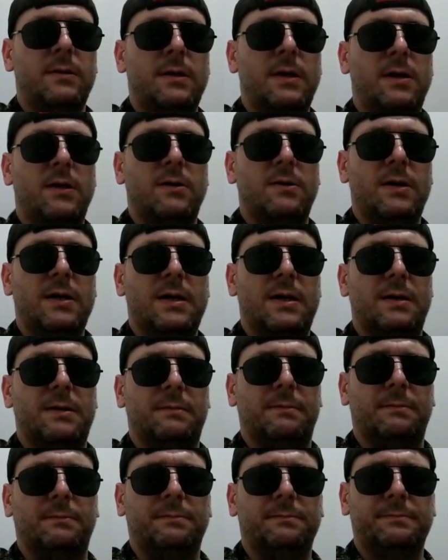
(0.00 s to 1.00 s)

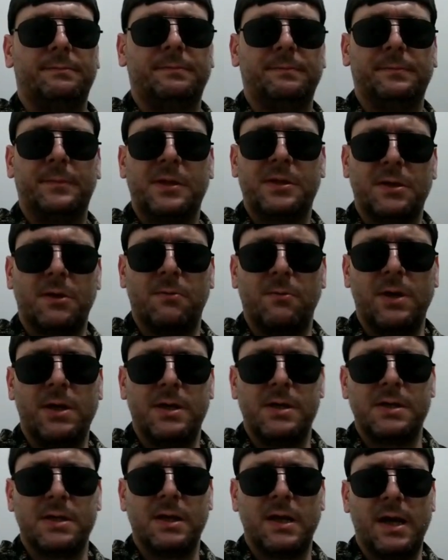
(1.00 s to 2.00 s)
No. So what
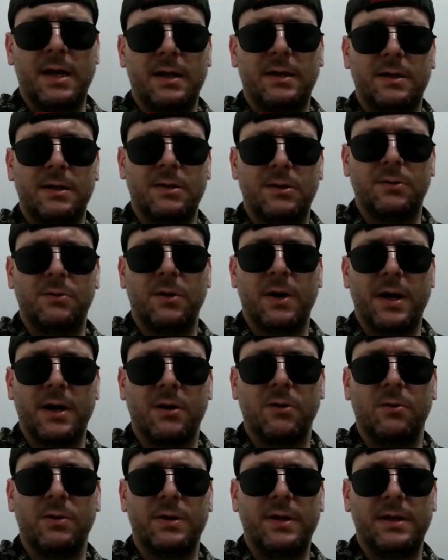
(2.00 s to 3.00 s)
is it like to do
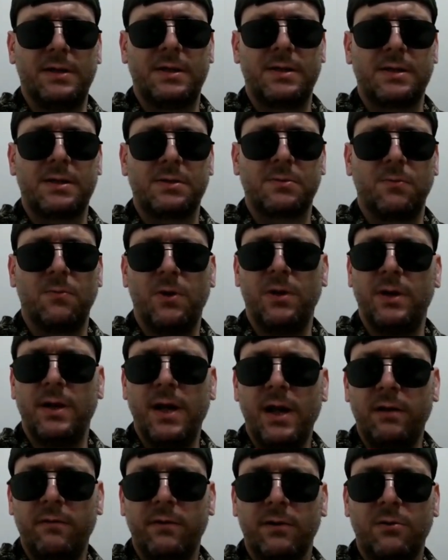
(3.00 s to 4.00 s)
heroin? That's one
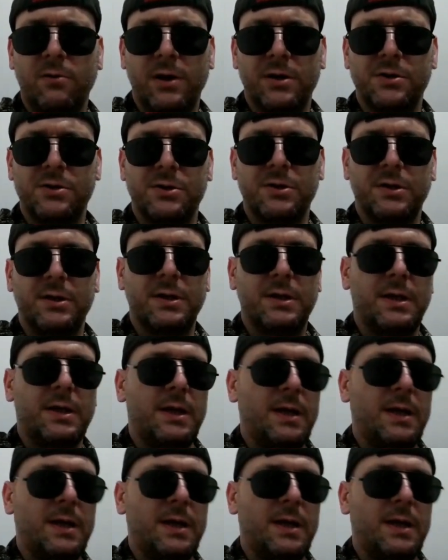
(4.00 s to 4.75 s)
hell of a question.